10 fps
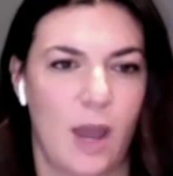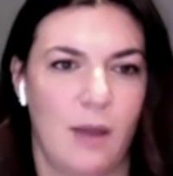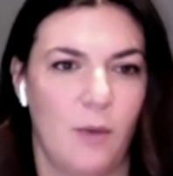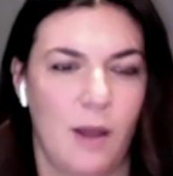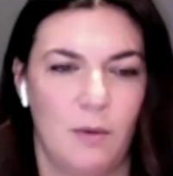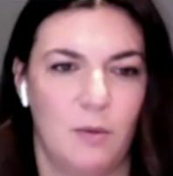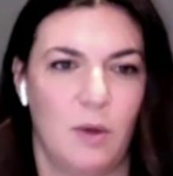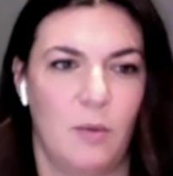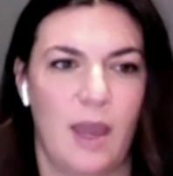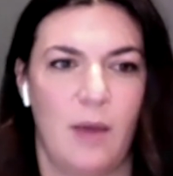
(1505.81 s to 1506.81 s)
Why would
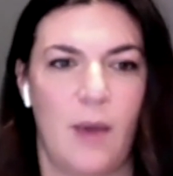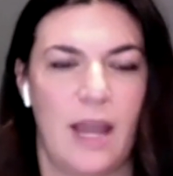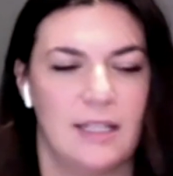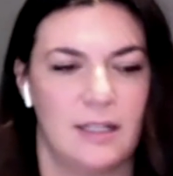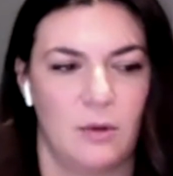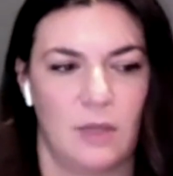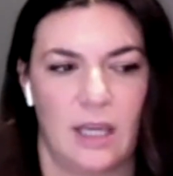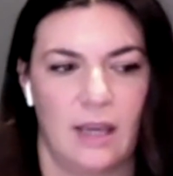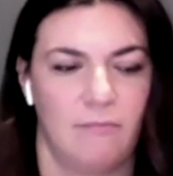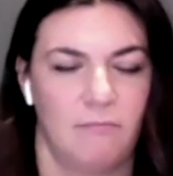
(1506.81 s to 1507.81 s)
we wait? Why is it
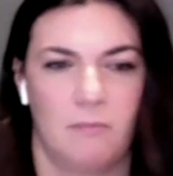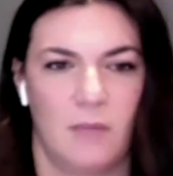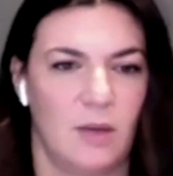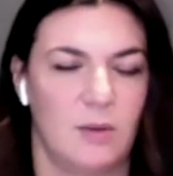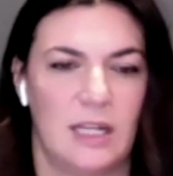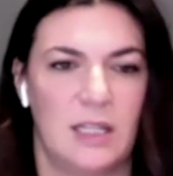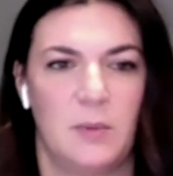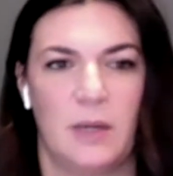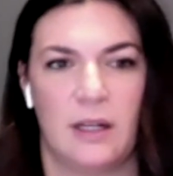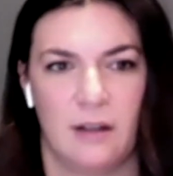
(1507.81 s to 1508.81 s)
only used
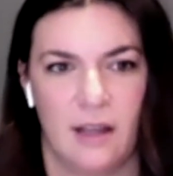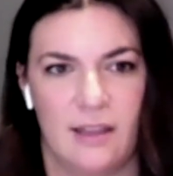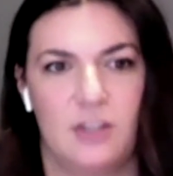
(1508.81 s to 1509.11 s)
elsewhere?